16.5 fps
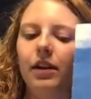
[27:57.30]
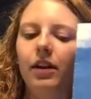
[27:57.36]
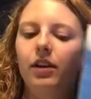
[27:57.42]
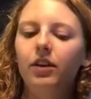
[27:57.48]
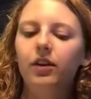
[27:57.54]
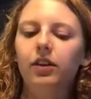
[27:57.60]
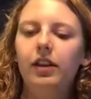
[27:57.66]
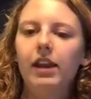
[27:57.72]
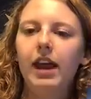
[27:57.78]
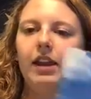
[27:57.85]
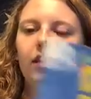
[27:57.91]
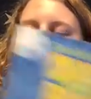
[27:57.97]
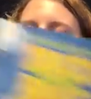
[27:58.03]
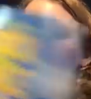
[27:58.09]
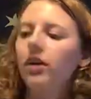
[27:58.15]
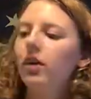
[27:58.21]
So
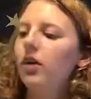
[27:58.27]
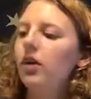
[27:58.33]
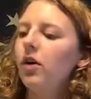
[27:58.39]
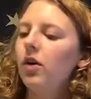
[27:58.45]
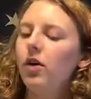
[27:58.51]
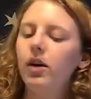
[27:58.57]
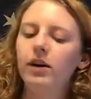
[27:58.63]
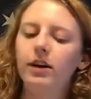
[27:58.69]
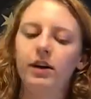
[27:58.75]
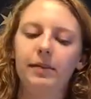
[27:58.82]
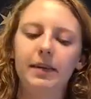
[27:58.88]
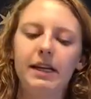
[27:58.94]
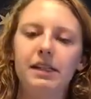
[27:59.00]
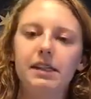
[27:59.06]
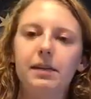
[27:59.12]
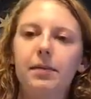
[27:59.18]
that's on your
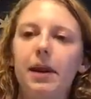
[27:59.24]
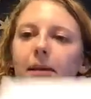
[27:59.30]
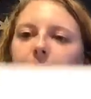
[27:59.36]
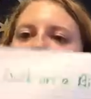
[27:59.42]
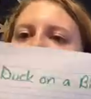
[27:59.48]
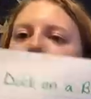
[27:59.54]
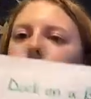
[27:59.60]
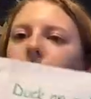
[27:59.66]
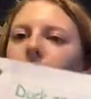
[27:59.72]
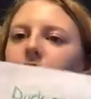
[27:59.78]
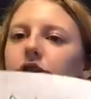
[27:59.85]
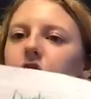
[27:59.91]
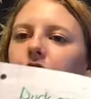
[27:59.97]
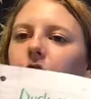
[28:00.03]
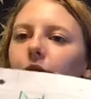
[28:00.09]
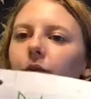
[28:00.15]
piece of paper. I want
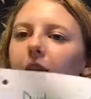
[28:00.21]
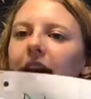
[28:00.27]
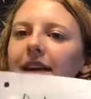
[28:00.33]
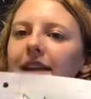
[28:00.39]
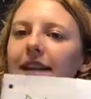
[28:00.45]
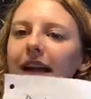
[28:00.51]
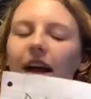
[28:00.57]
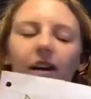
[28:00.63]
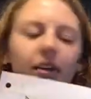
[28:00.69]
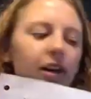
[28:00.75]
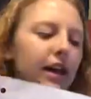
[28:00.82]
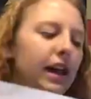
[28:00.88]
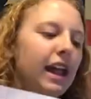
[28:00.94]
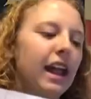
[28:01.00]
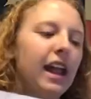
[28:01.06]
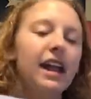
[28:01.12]
you write down
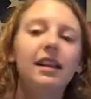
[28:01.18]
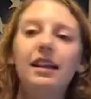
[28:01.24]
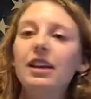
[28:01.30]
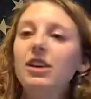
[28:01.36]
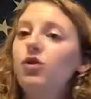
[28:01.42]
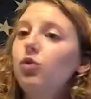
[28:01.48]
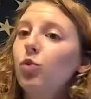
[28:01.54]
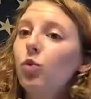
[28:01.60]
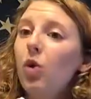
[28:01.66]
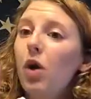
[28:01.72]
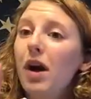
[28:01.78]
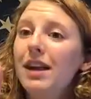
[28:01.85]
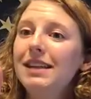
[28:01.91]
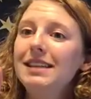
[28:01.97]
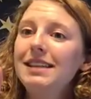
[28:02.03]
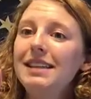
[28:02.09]
at least
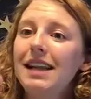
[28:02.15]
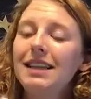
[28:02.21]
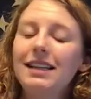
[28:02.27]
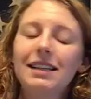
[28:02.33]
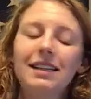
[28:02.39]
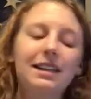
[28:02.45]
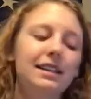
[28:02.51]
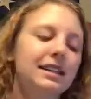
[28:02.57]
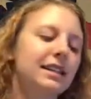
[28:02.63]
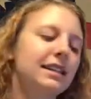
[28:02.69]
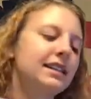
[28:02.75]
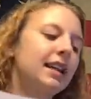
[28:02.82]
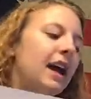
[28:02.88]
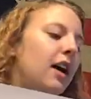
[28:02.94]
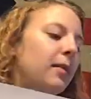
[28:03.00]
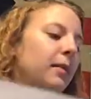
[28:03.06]
one sentence to
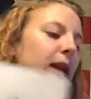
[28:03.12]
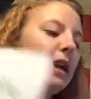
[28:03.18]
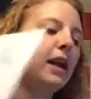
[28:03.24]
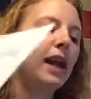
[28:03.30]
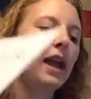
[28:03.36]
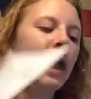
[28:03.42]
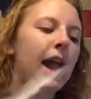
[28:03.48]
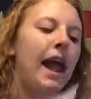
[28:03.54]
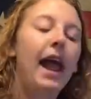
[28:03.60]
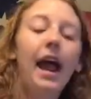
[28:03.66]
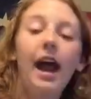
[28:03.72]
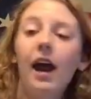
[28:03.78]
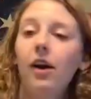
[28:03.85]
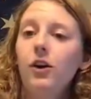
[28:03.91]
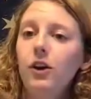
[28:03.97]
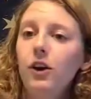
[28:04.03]
tell me
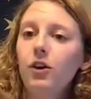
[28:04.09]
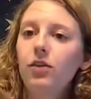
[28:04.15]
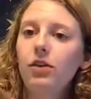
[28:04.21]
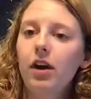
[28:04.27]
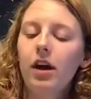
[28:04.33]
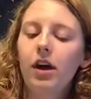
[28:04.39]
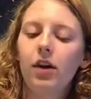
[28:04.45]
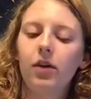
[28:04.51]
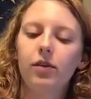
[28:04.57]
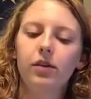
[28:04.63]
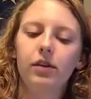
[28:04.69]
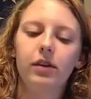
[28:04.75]
how you know